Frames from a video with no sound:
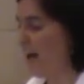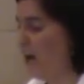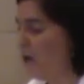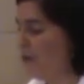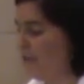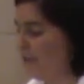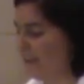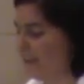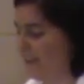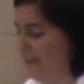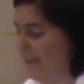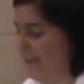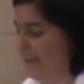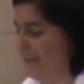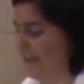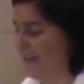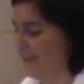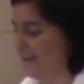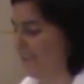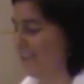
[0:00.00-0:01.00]
our
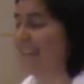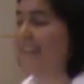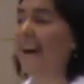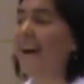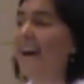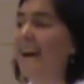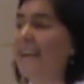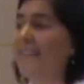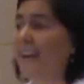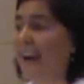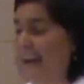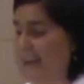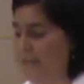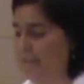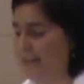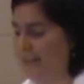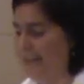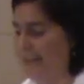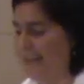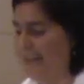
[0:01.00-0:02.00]
God, the God
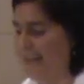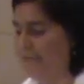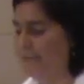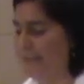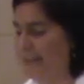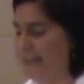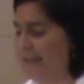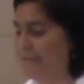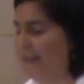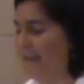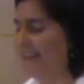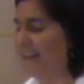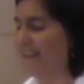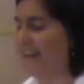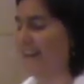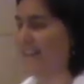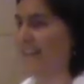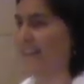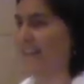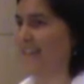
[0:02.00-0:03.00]
of Abraham and
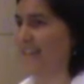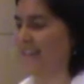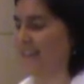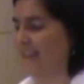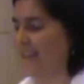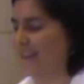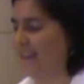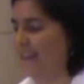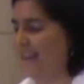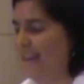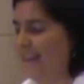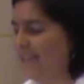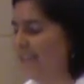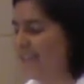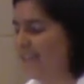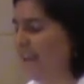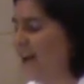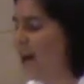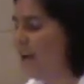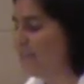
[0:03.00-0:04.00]
Isaac,
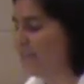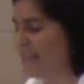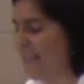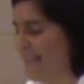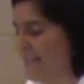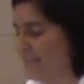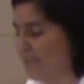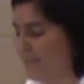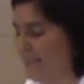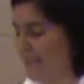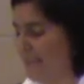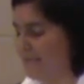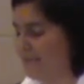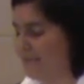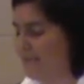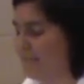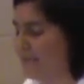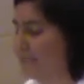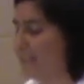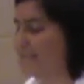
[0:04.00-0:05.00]
stops
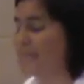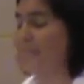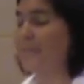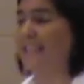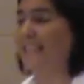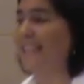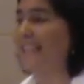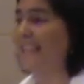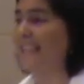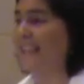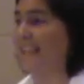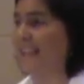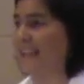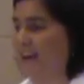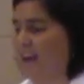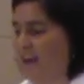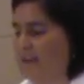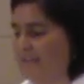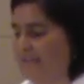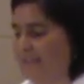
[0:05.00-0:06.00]
Abraham from completing
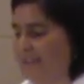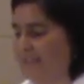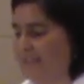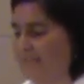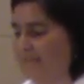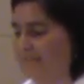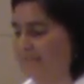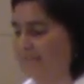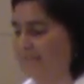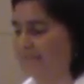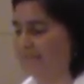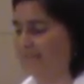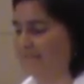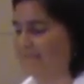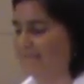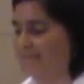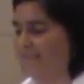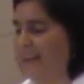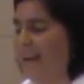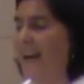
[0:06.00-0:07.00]
the offering.
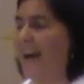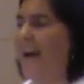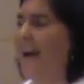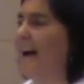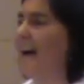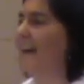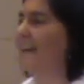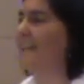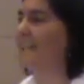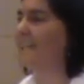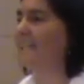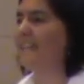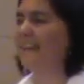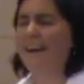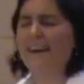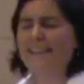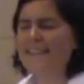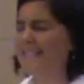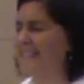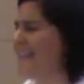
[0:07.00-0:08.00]

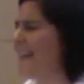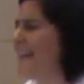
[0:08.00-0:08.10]
God